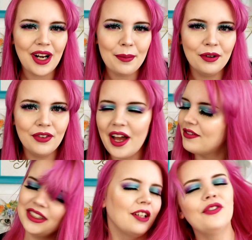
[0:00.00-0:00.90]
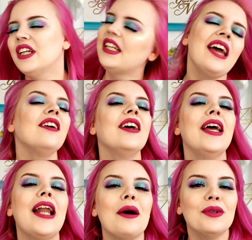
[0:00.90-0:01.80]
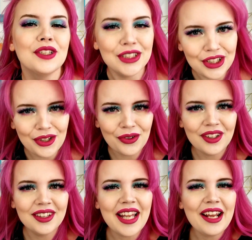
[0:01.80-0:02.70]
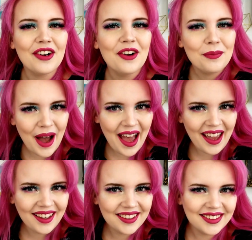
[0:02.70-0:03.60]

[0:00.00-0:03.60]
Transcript: I put a video every single freaking day, and I will see you later. Bye.